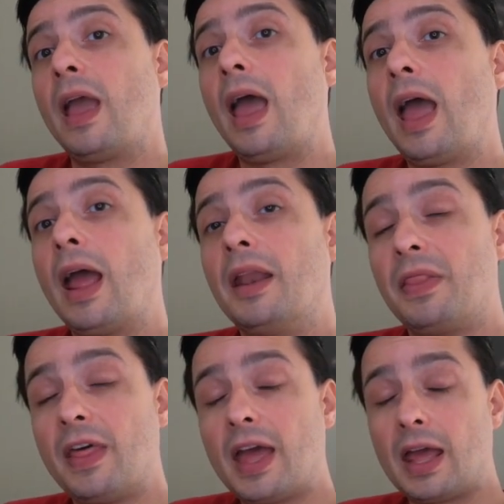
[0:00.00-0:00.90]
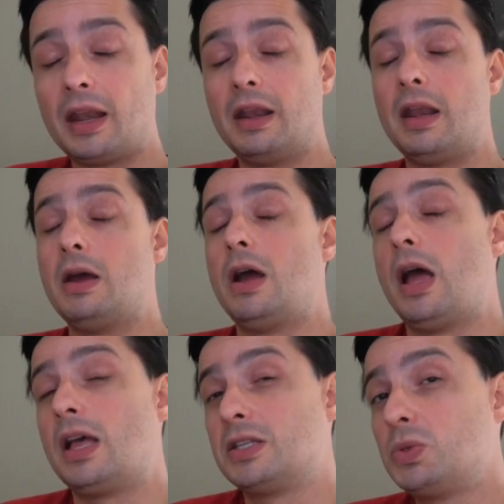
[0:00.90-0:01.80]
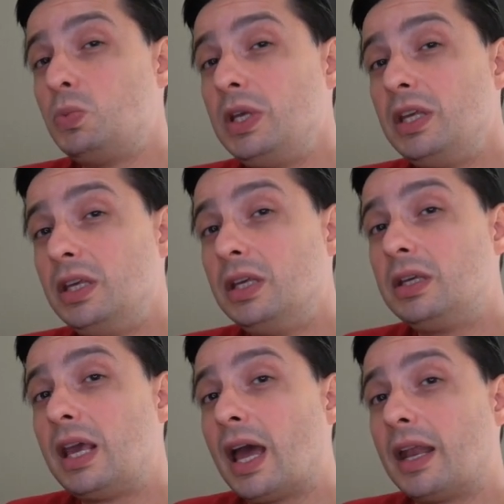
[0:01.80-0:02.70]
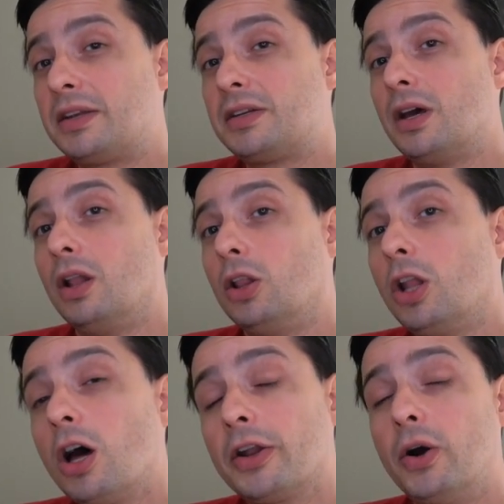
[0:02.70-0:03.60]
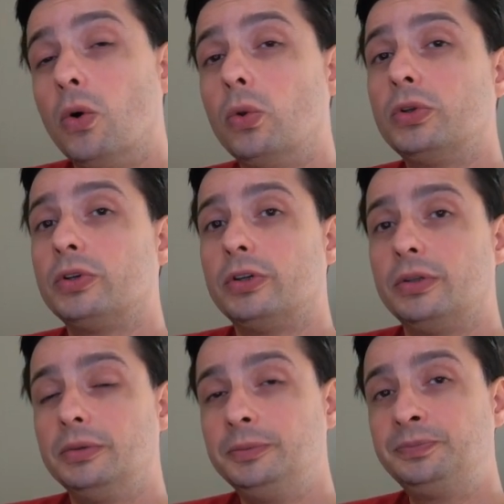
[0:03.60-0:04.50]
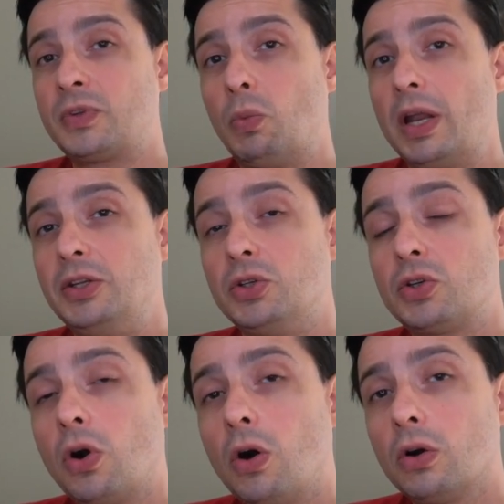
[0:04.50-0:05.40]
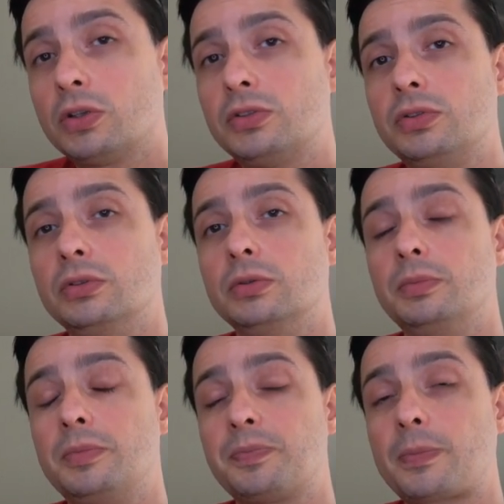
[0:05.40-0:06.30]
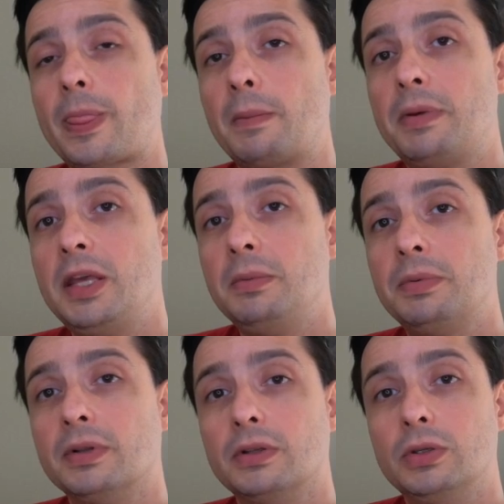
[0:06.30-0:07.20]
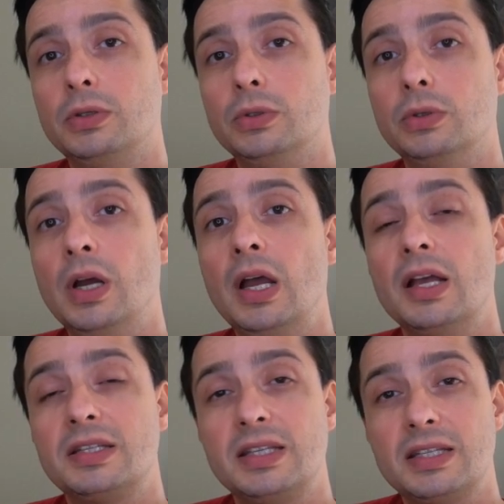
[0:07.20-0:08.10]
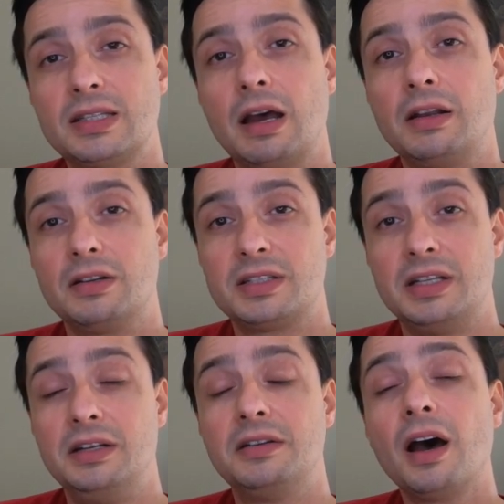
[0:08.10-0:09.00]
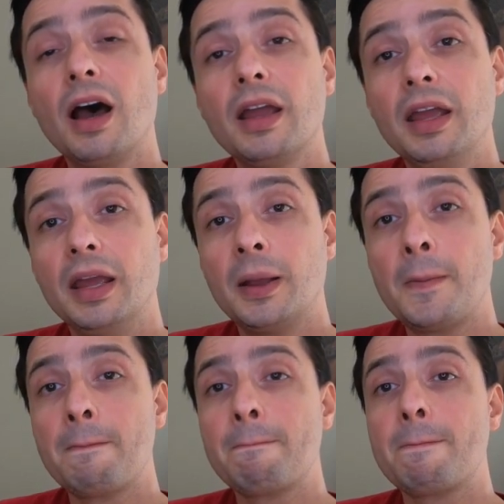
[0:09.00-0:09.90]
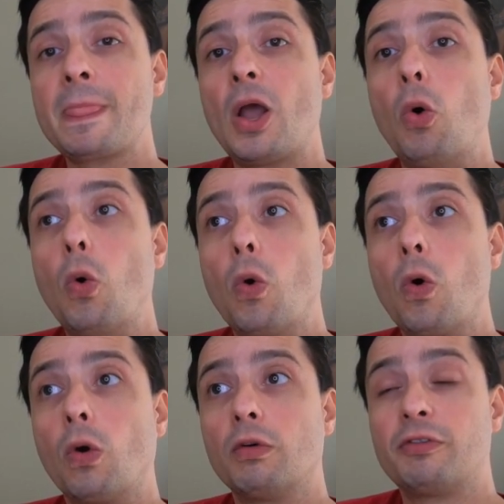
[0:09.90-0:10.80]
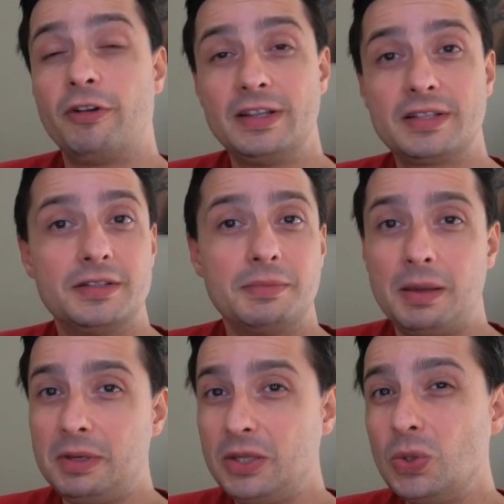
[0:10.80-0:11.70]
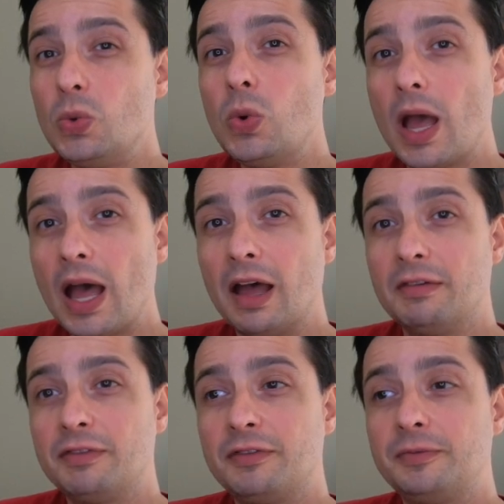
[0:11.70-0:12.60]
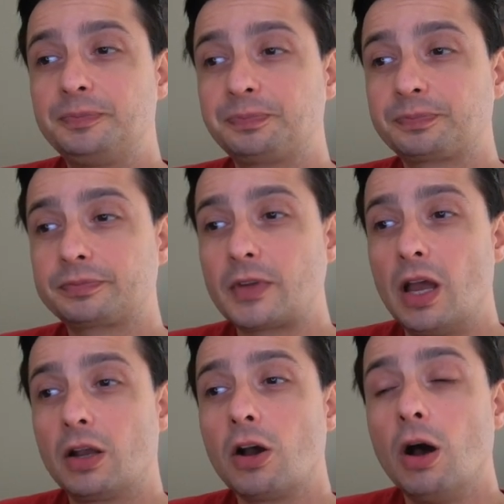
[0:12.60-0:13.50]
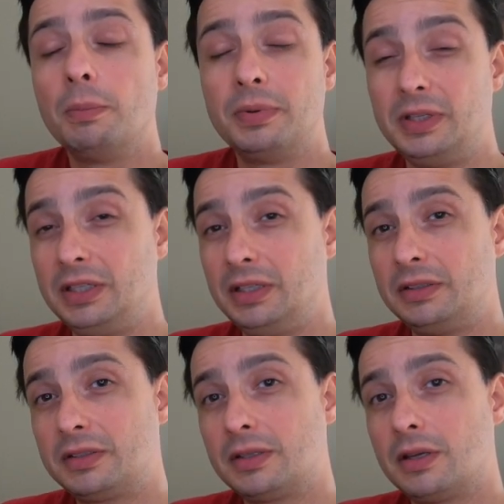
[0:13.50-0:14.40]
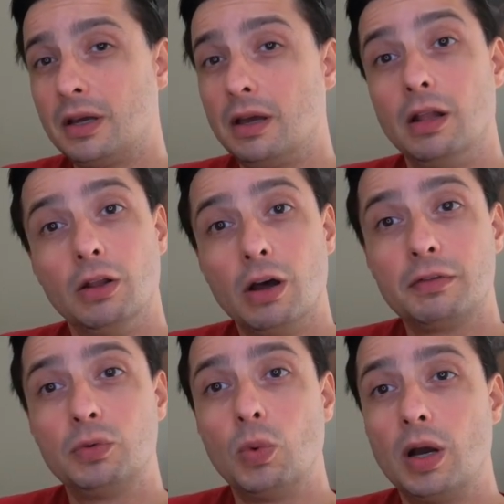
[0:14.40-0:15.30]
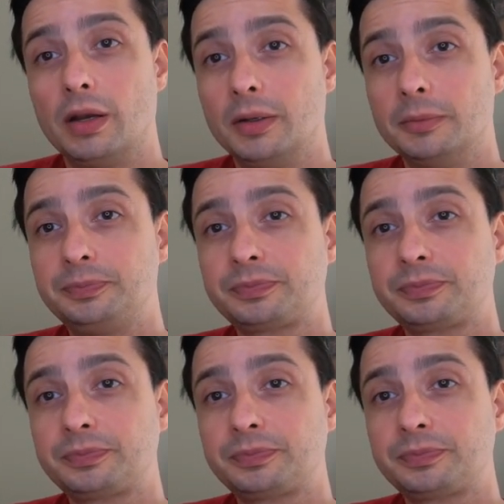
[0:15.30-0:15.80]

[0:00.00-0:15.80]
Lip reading: And then as we get a lot older, when you talk to people who assist others in dying, or for instance, maybe you have accompanied a loved one